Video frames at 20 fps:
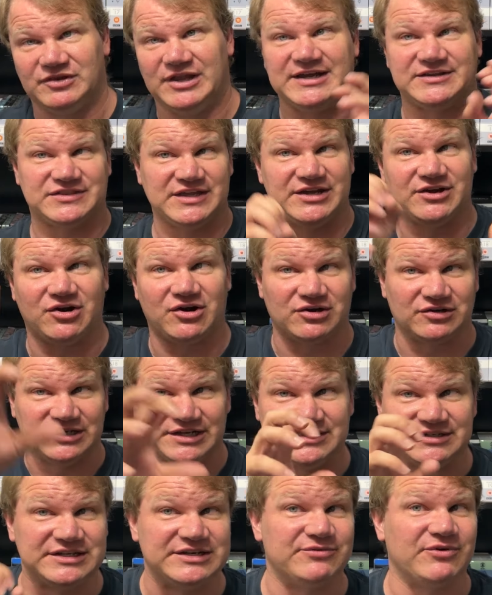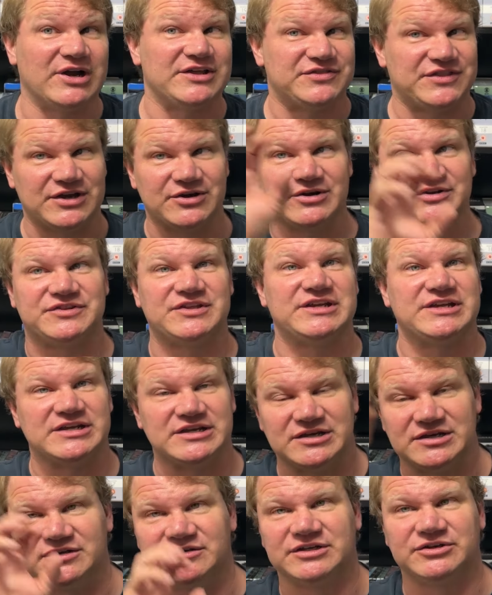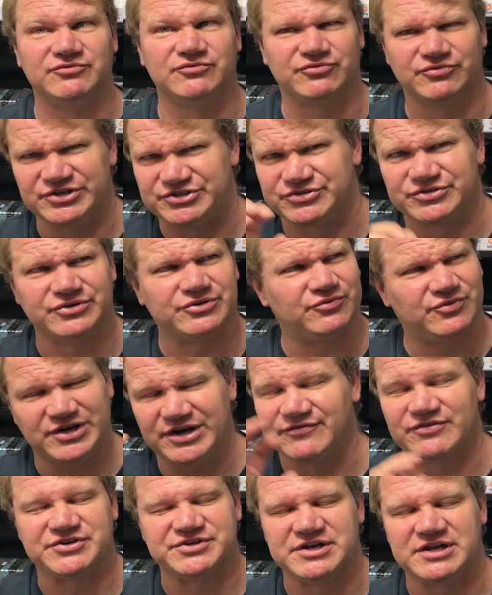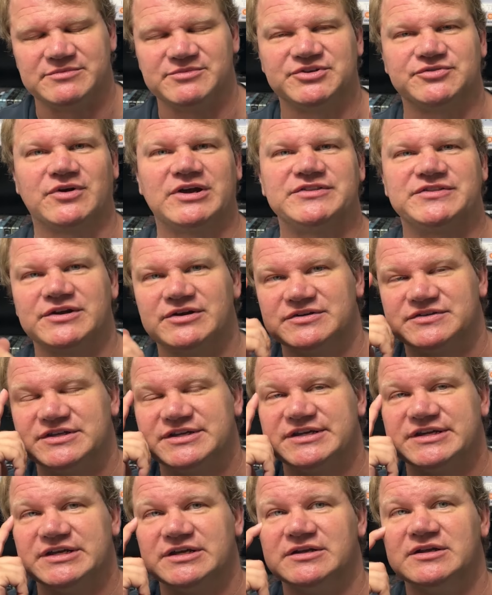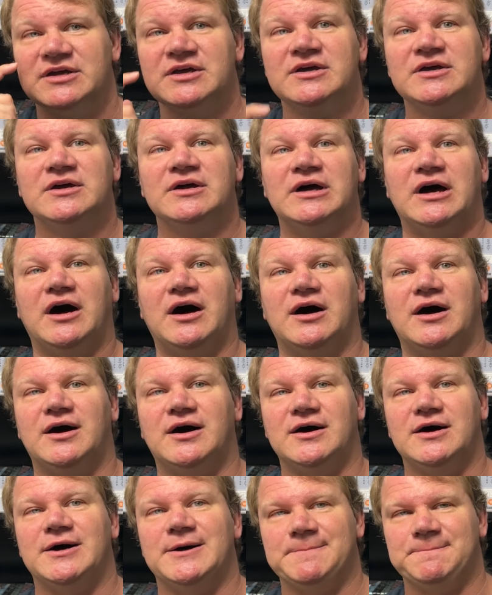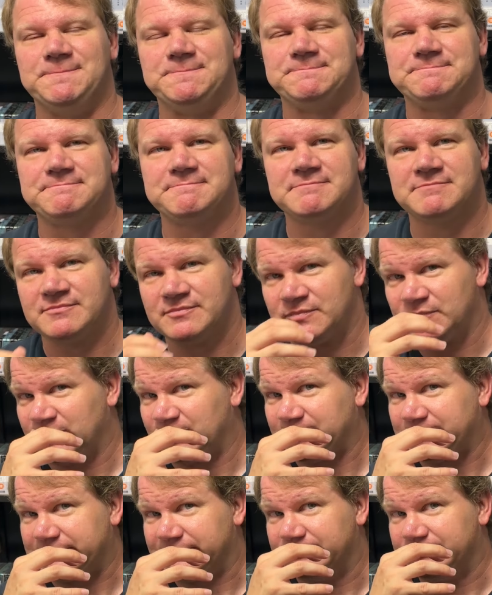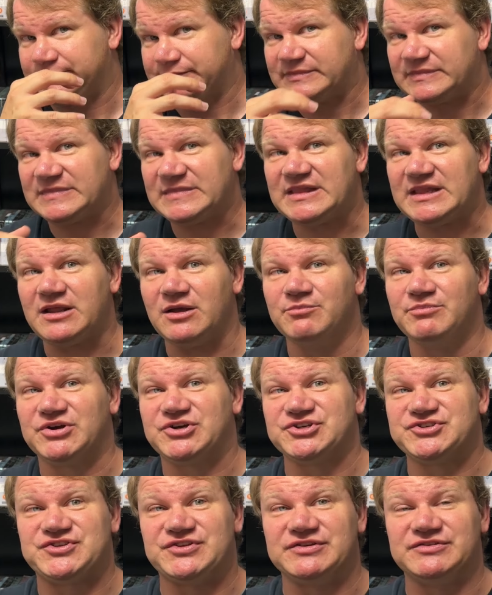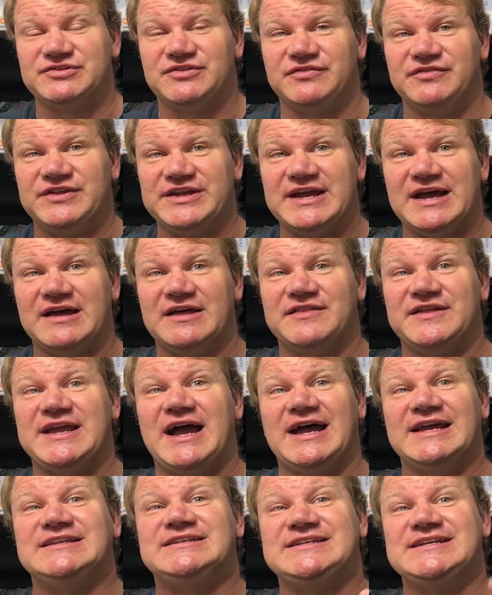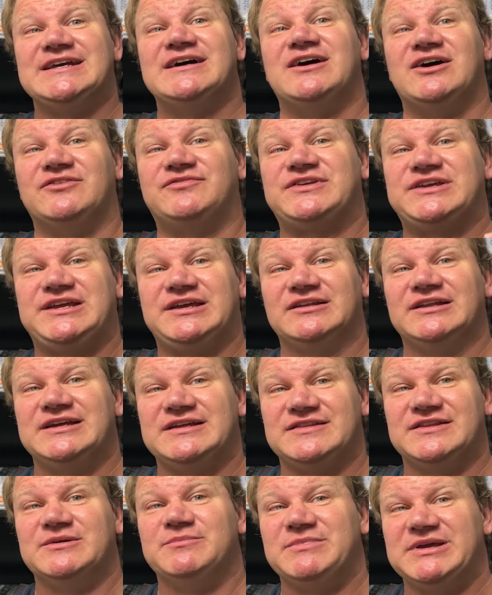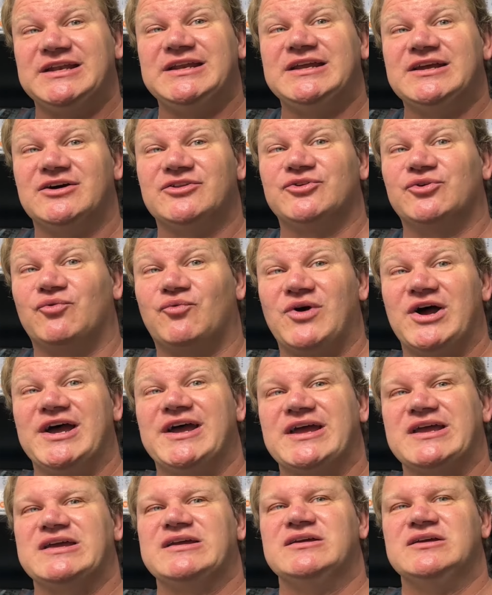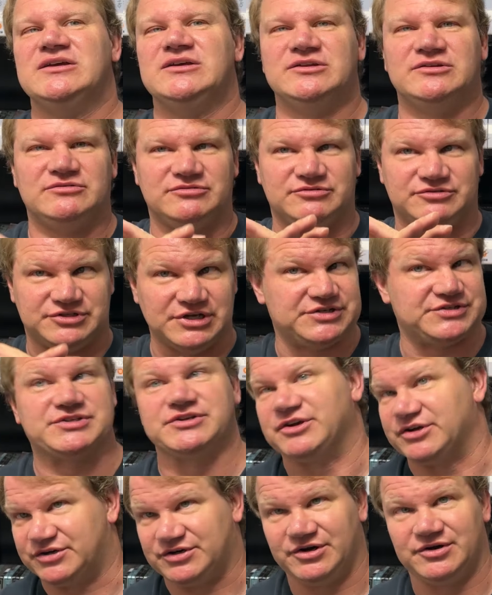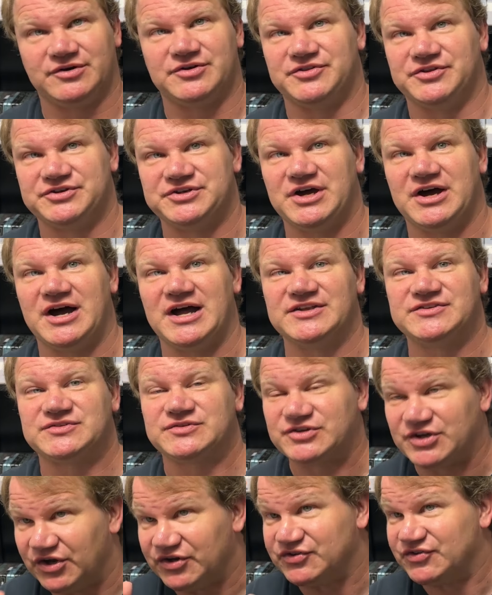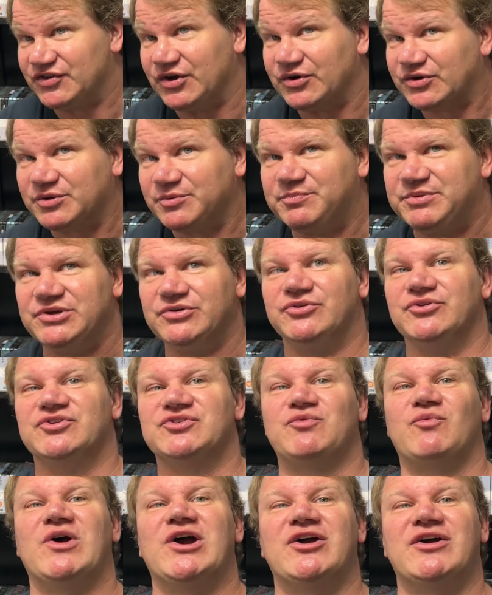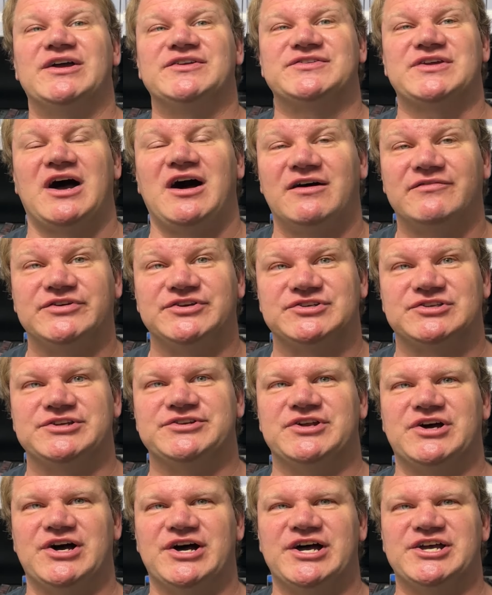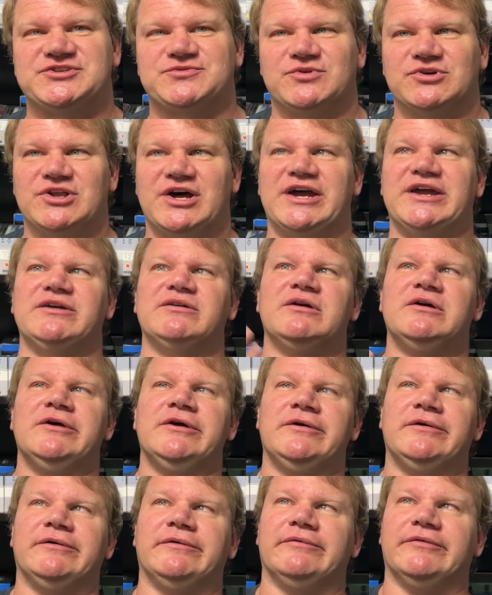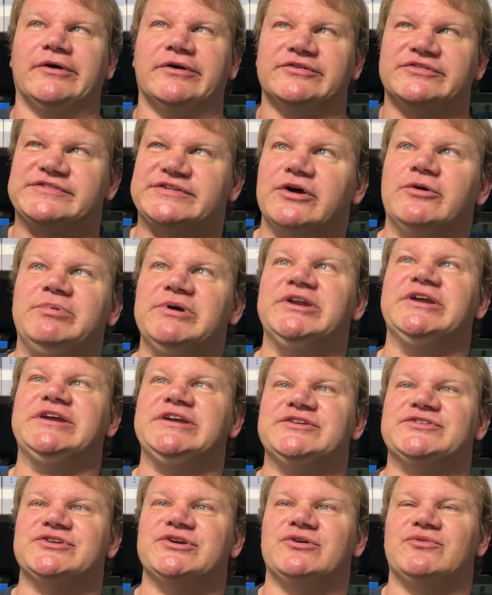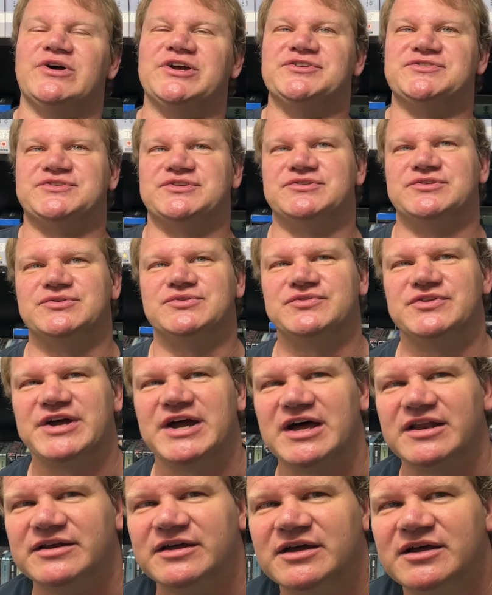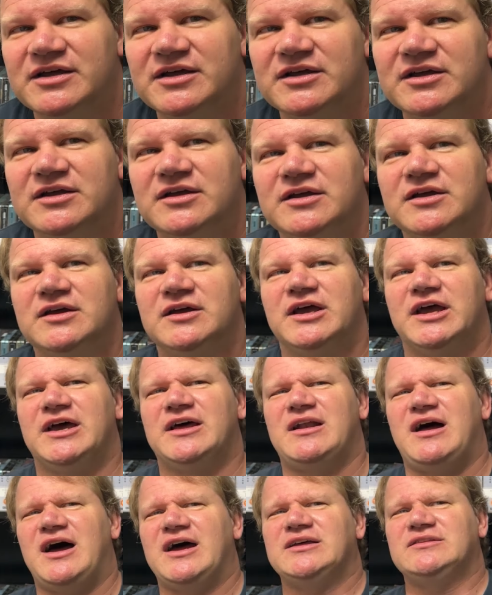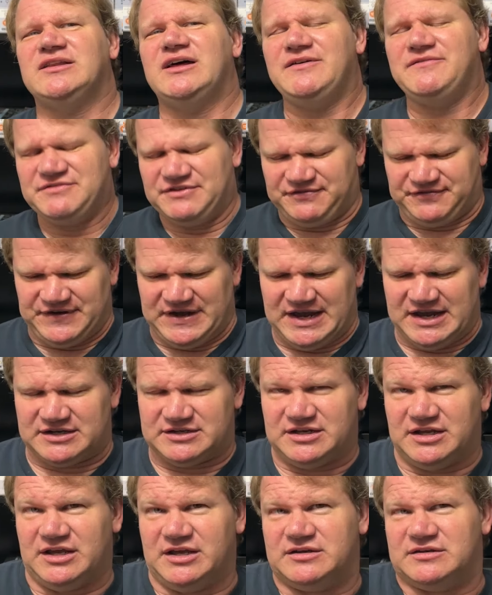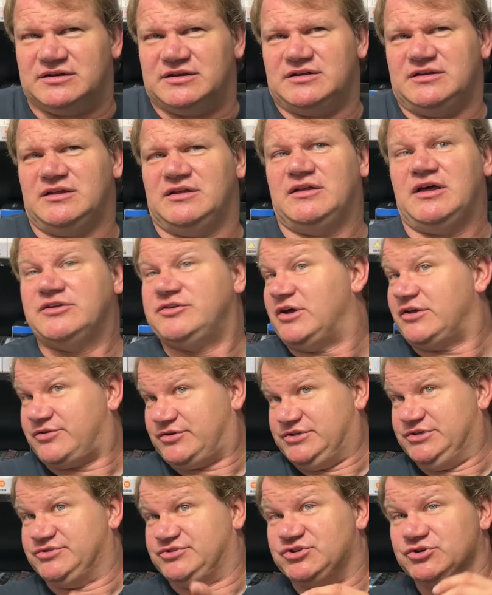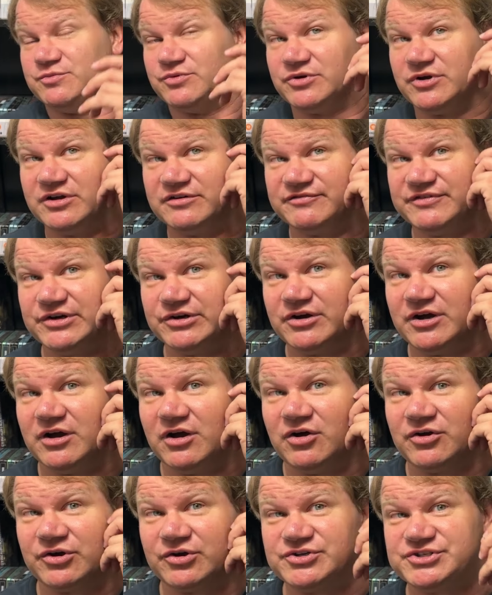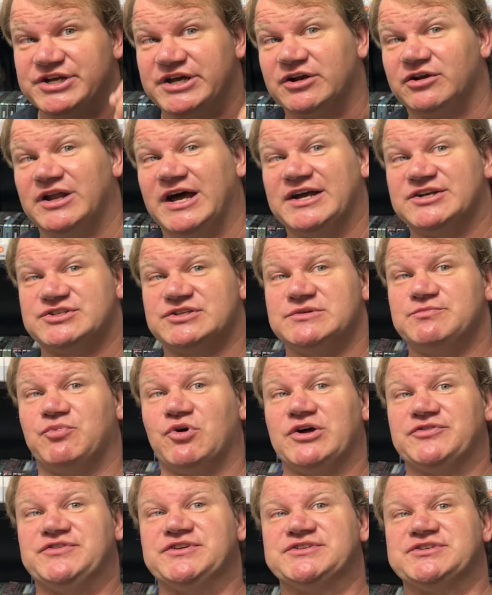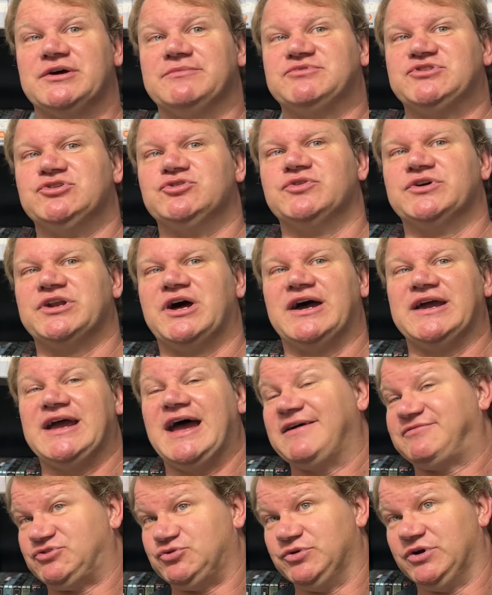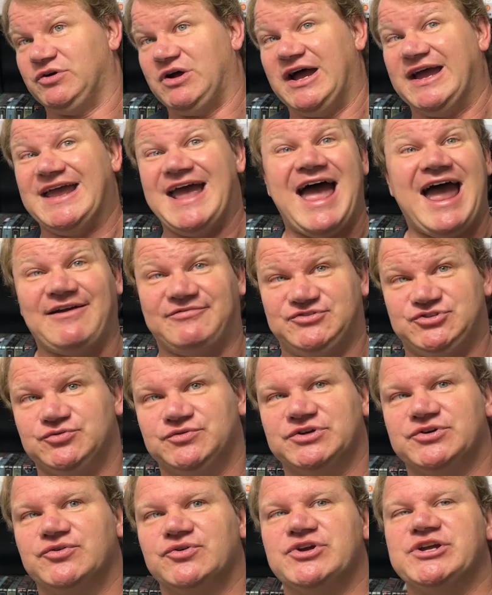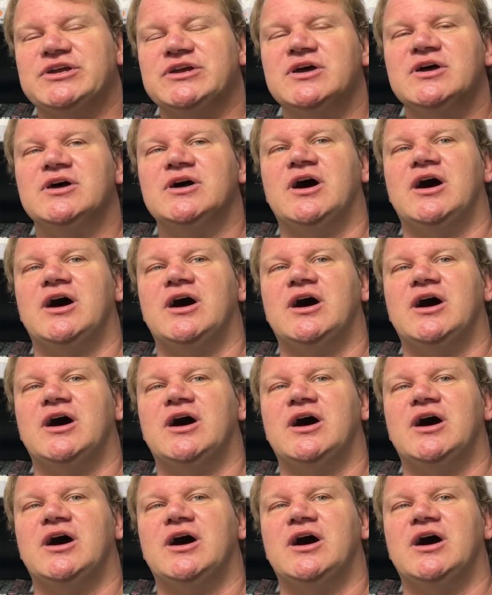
like they are Lindy right there at the end and Richard, whatever his name is, right there at the end. Because the idea of killing them any other way doesn't occur to the dots because they're computers. Whereas, obviously, to us, we're like, there are so many easier ways to do that. And I love the fact, and another YouTuber, Vera, on her channel, actually brought this up too, and I have to agree,